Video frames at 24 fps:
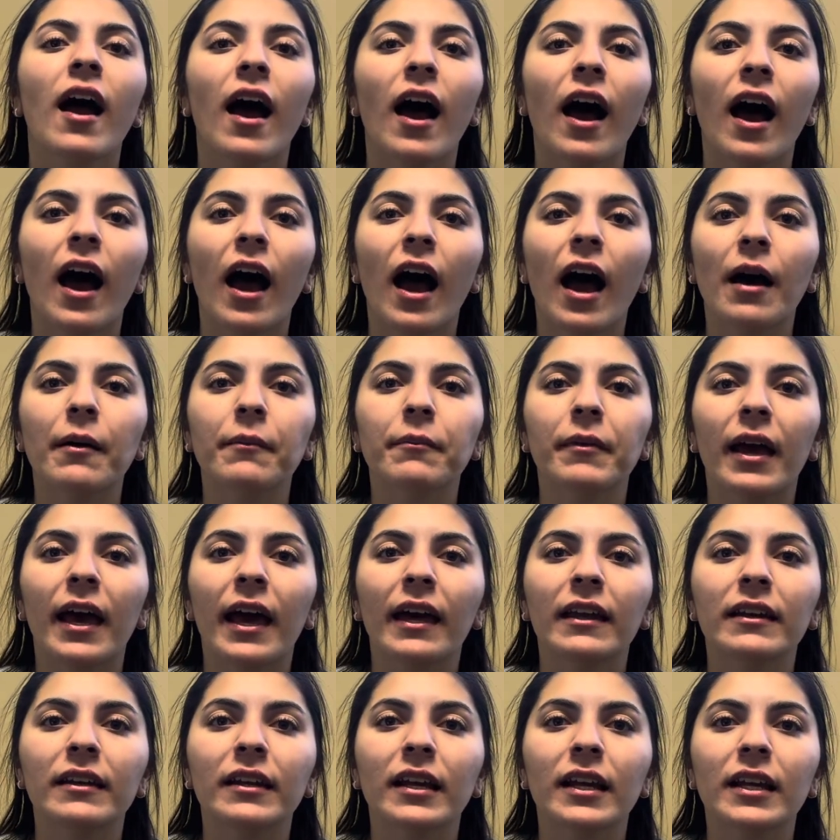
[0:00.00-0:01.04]

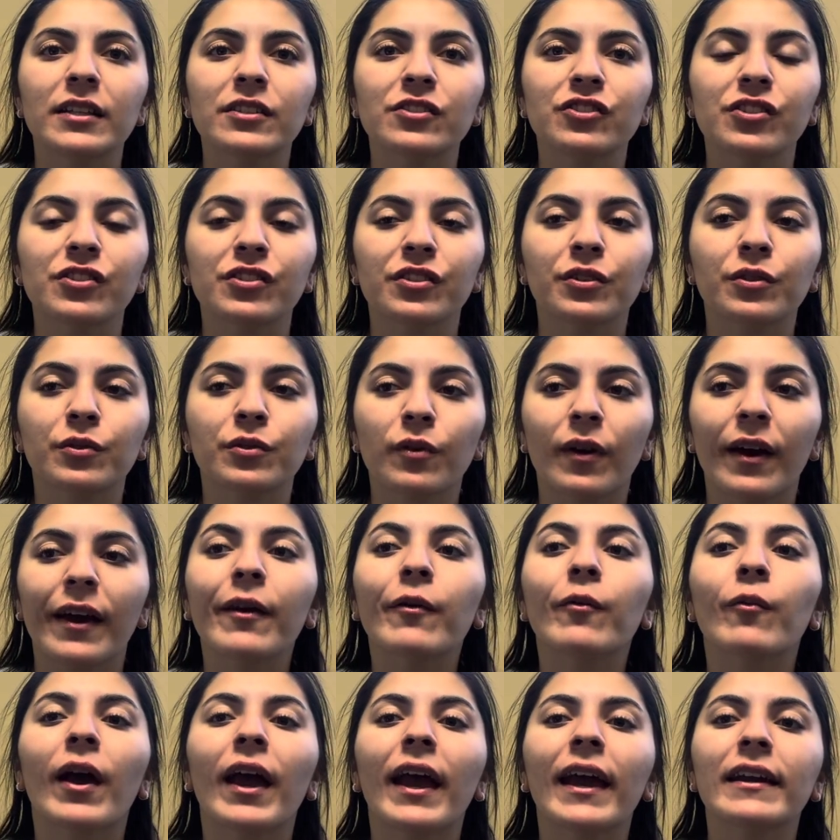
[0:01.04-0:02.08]
And it's just a great
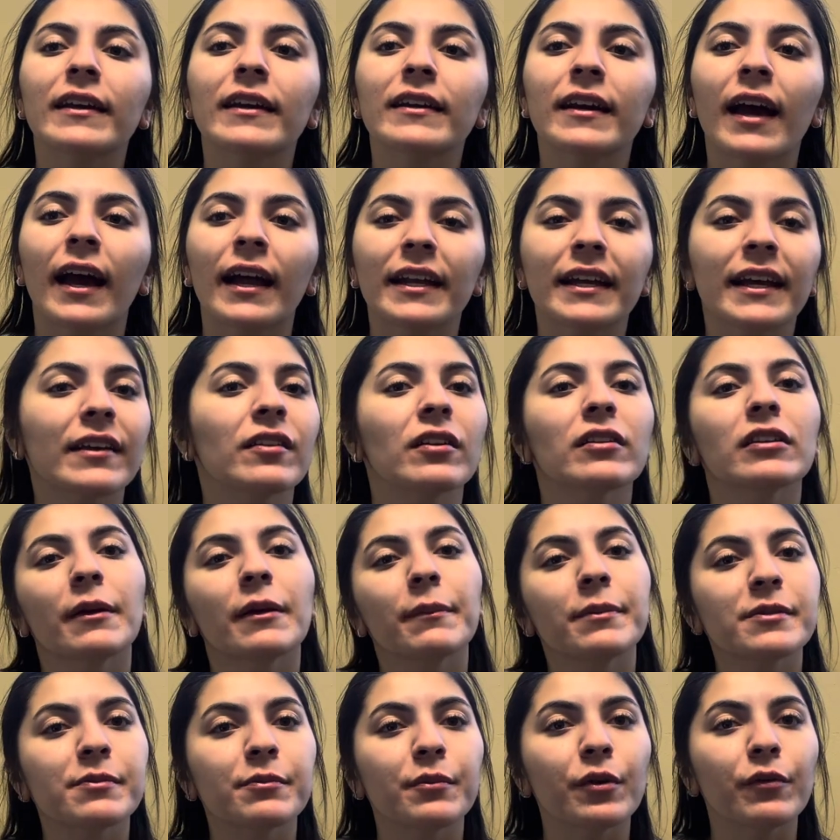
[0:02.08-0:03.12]
way to kind of get the
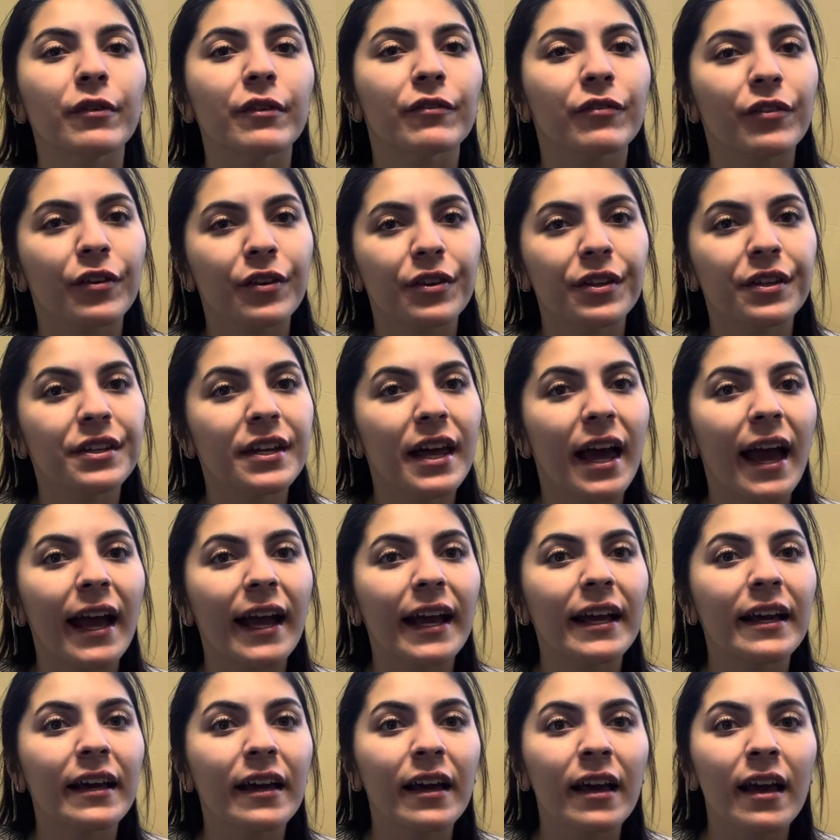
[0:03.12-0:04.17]
lips moving for the
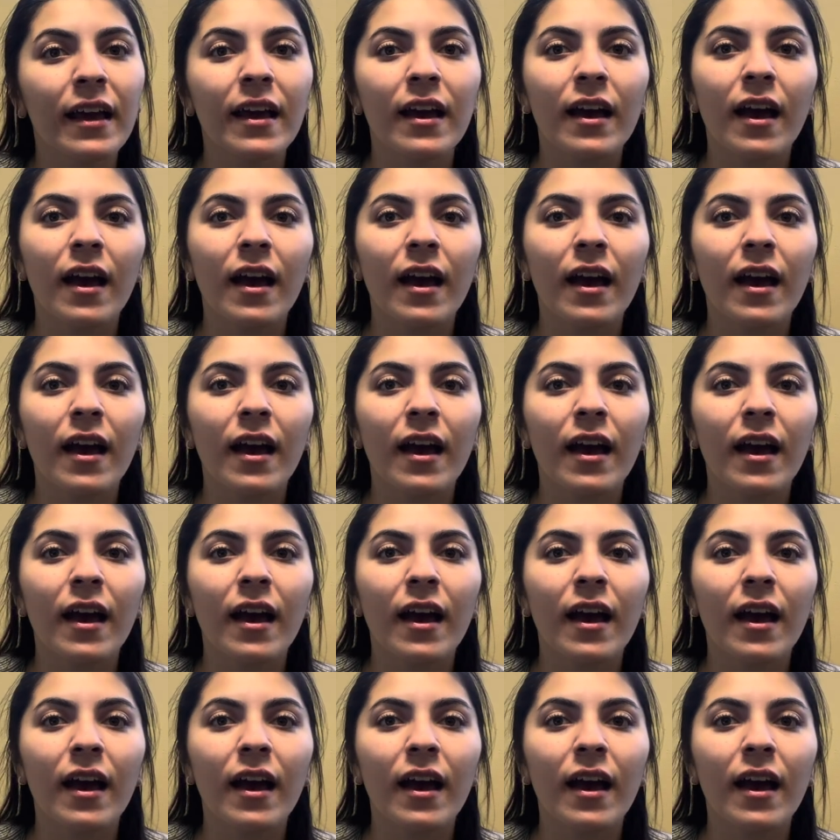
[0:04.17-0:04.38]
day.